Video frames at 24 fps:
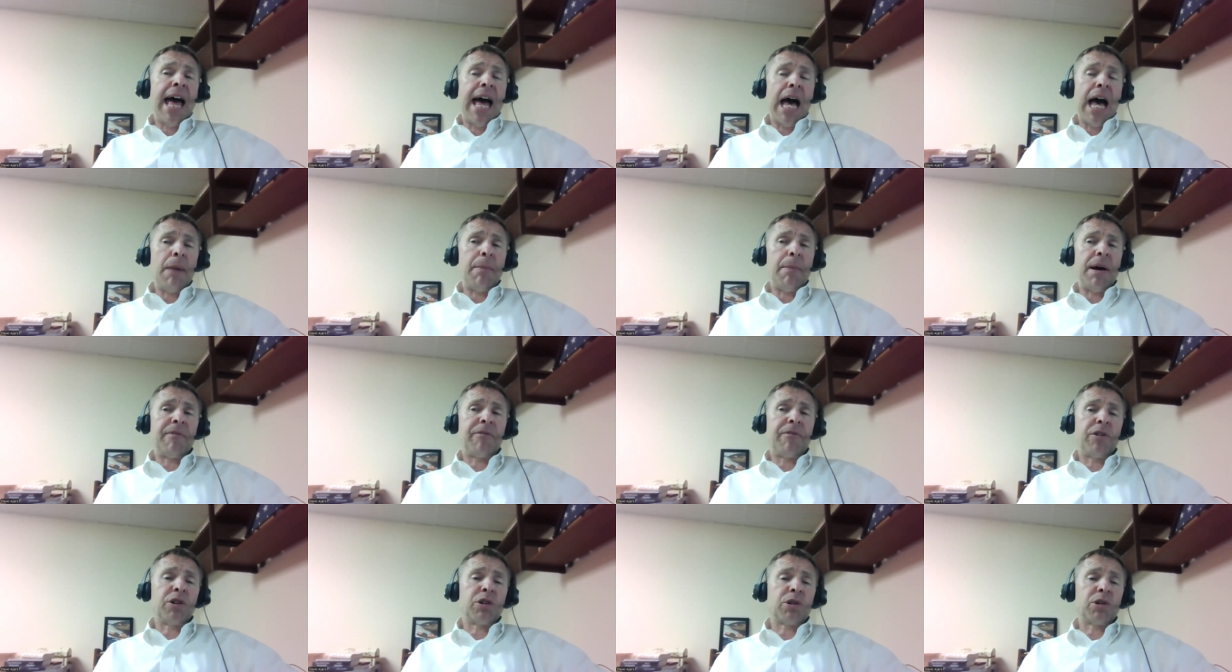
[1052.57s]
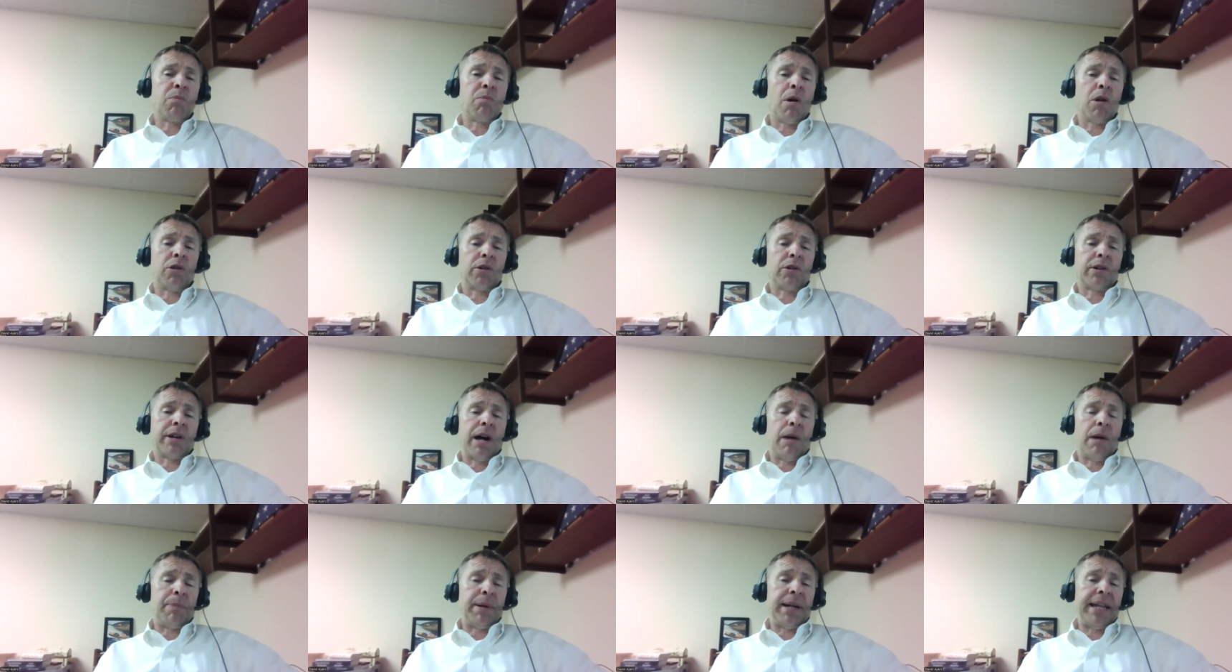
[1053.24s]
how about for a smaller
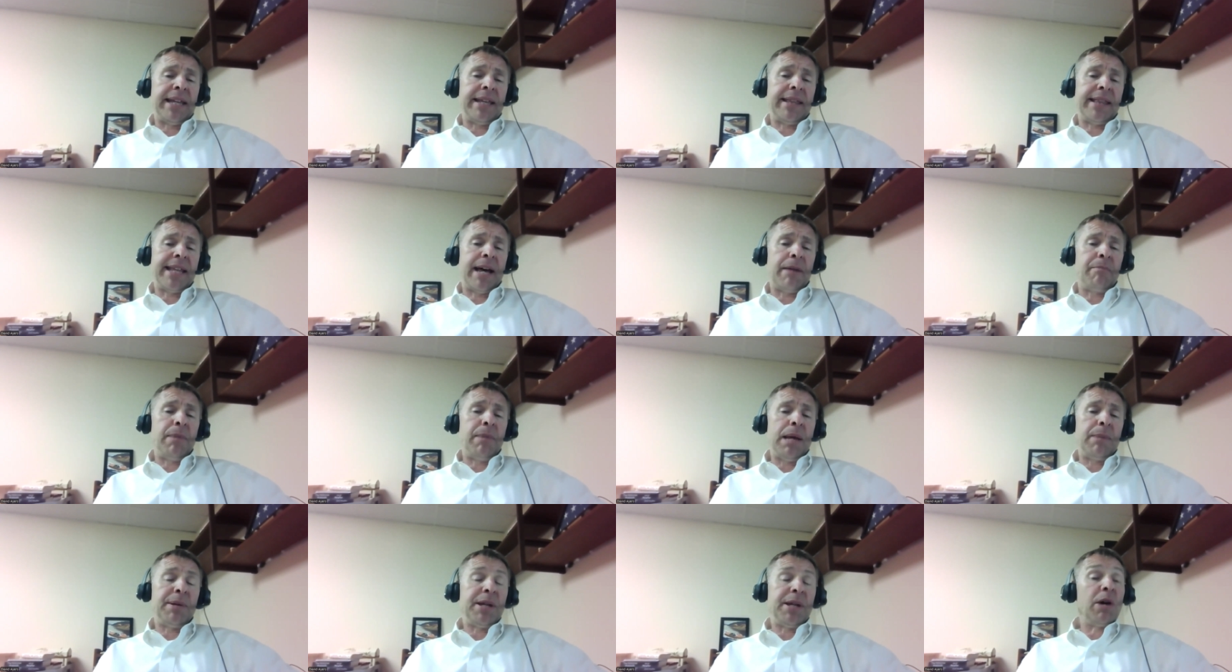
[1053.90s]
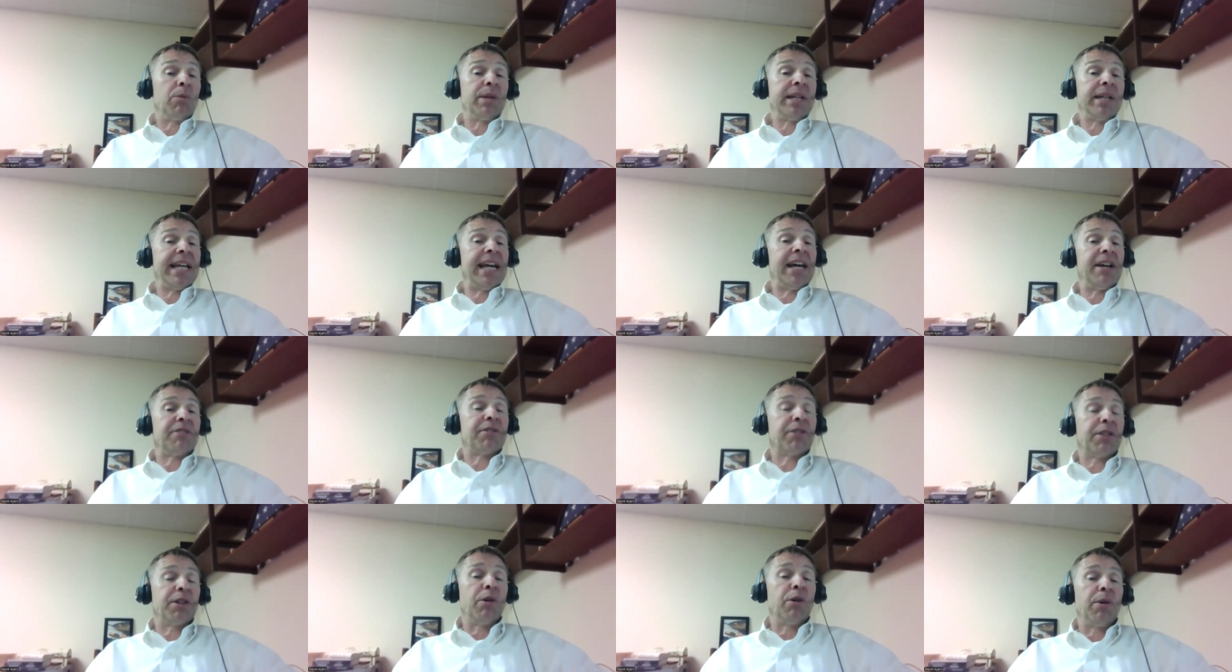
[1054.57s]
company that maybe only
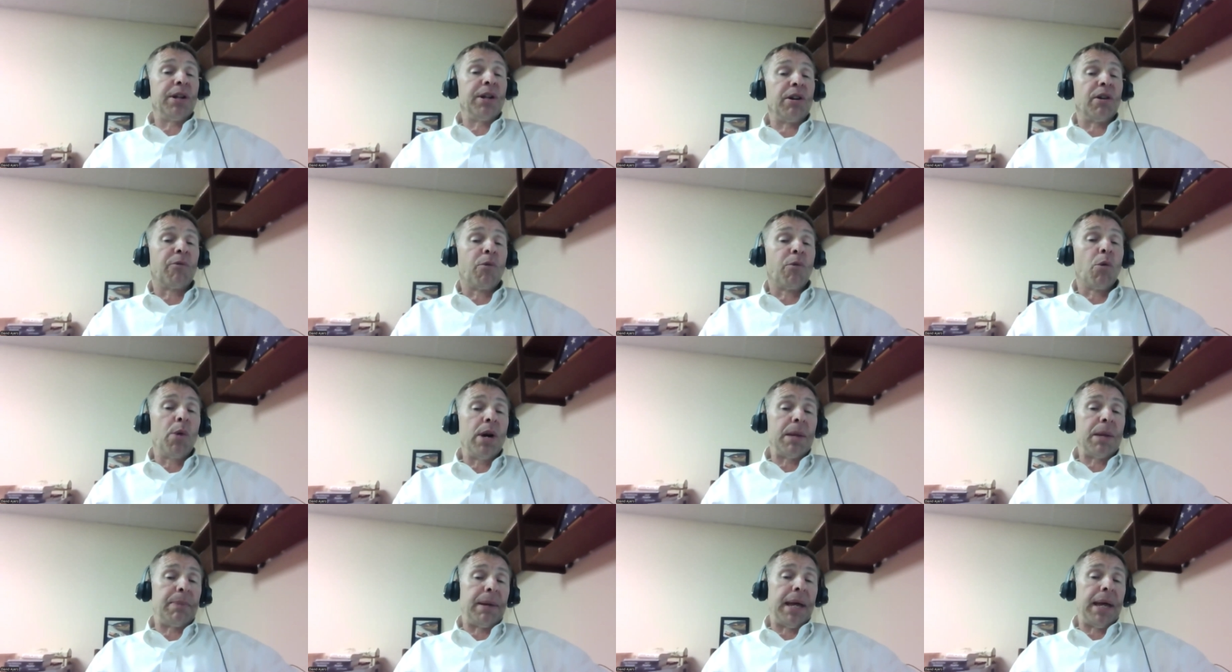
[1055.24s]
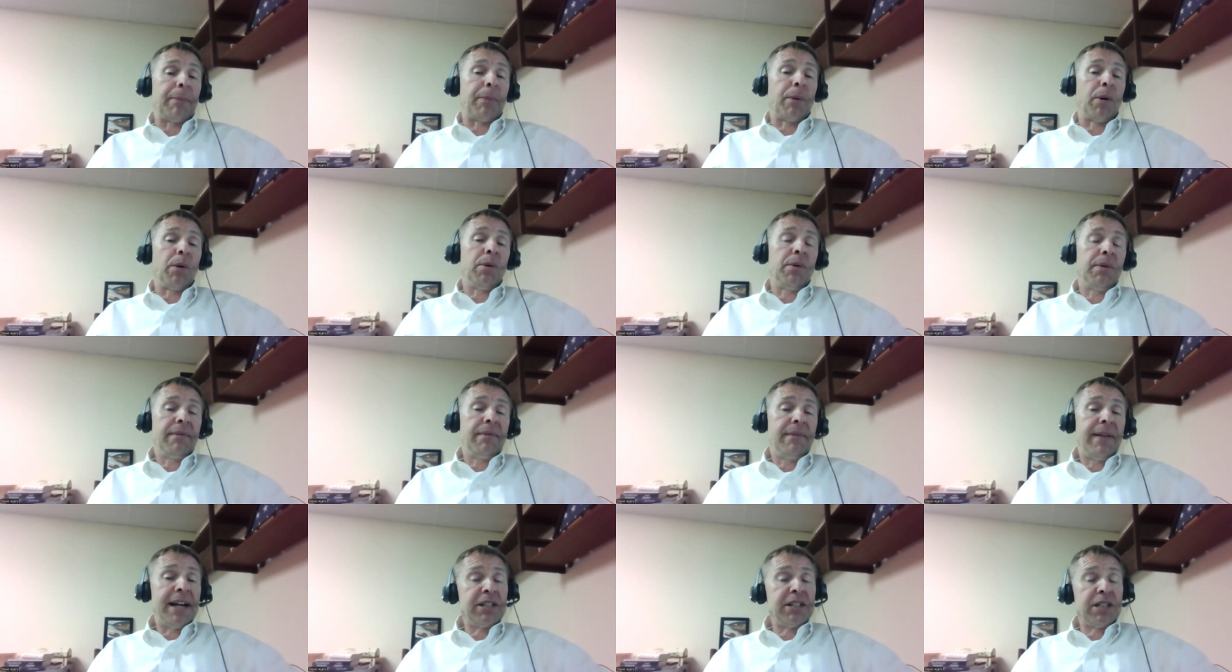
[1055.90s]
has 30 or 40 people
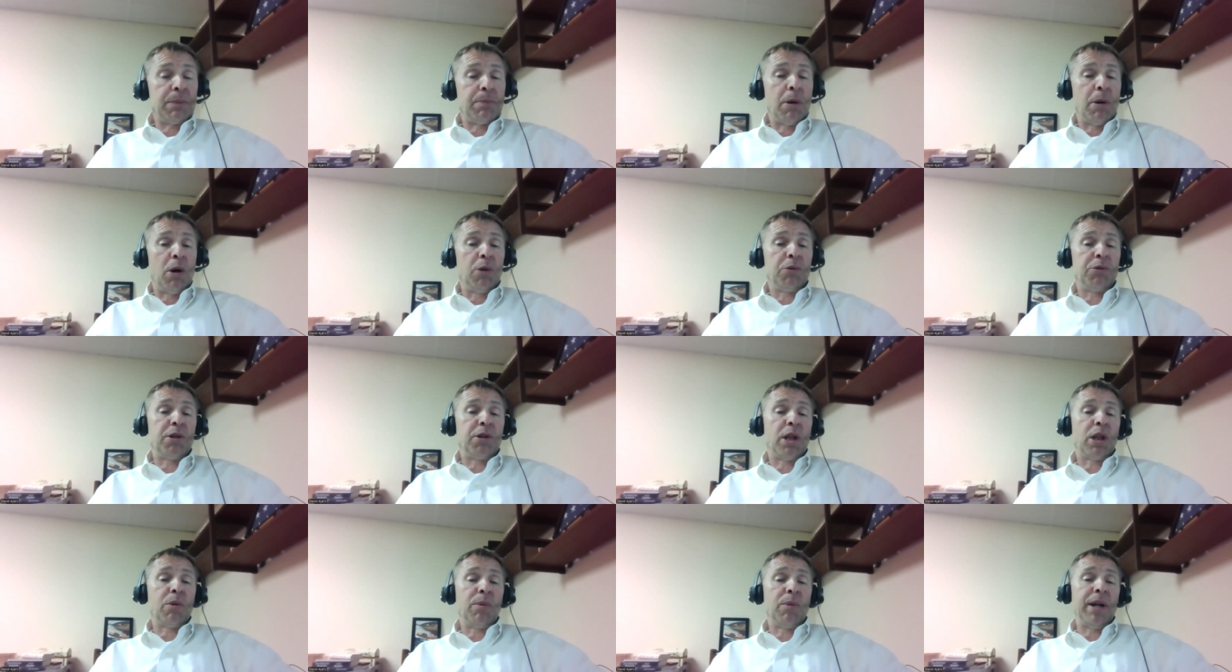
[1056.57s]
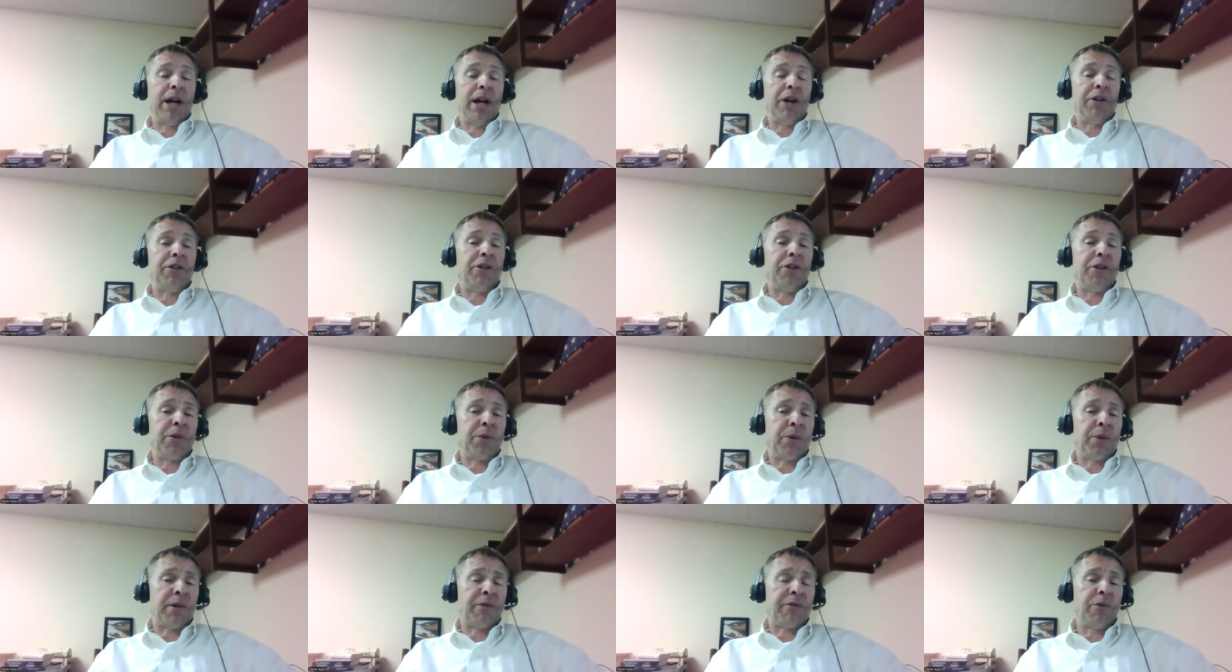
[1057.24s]
as opposed to 300
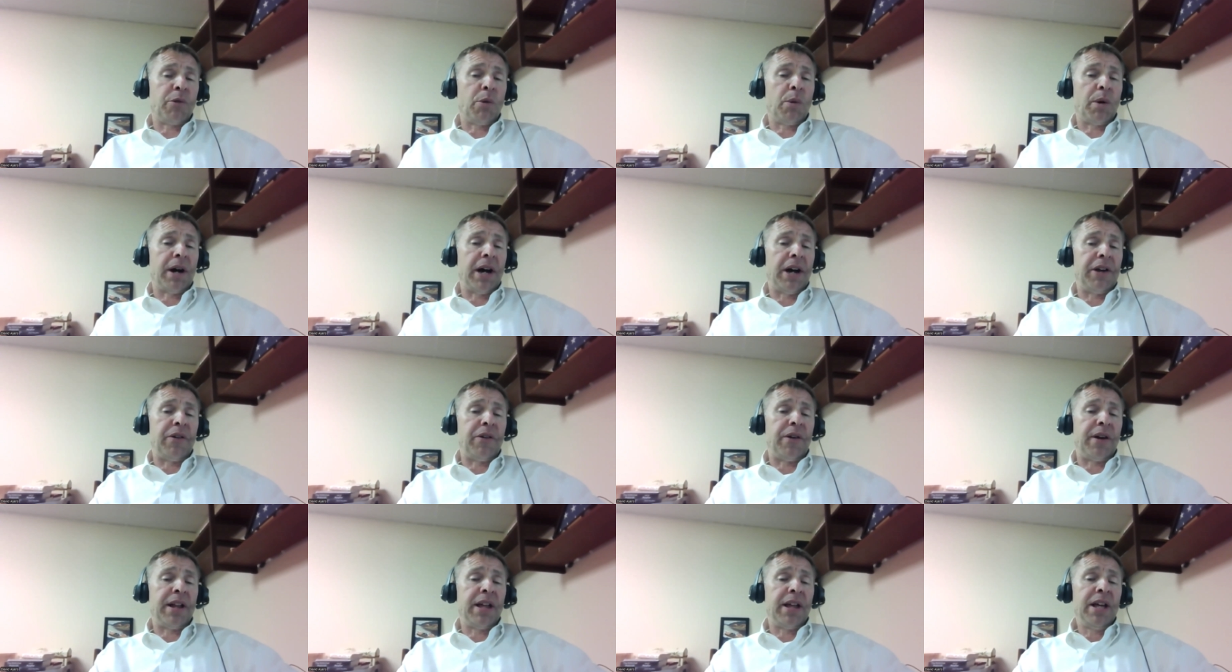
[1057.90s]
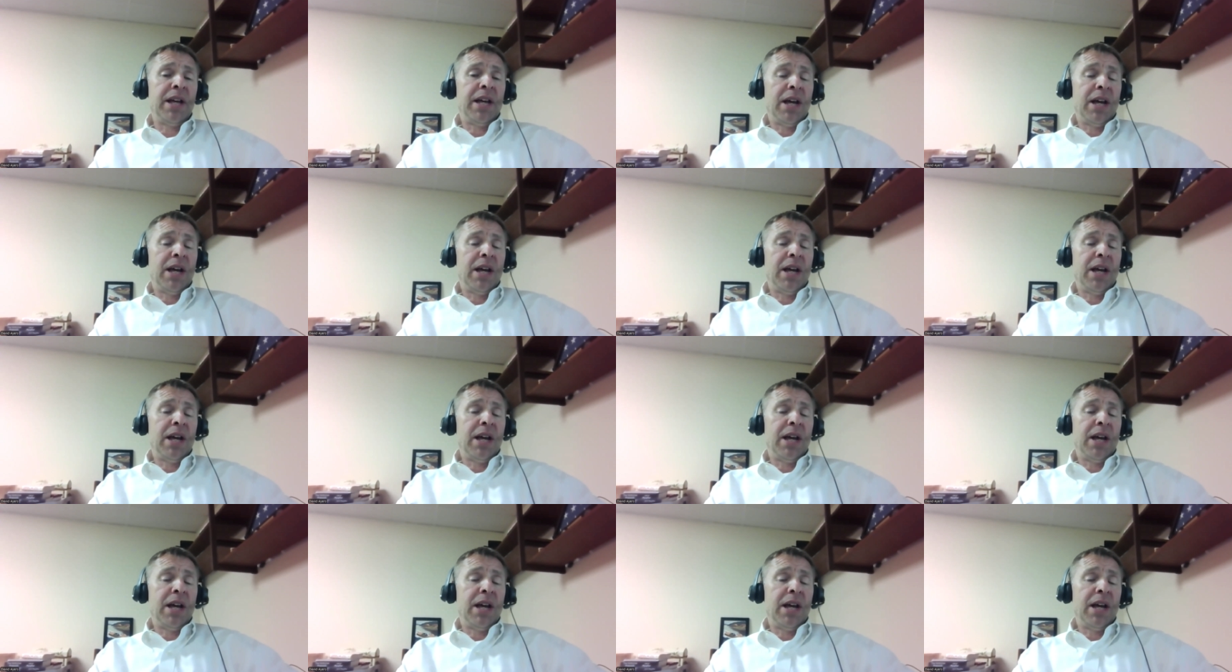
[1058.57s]
or 400?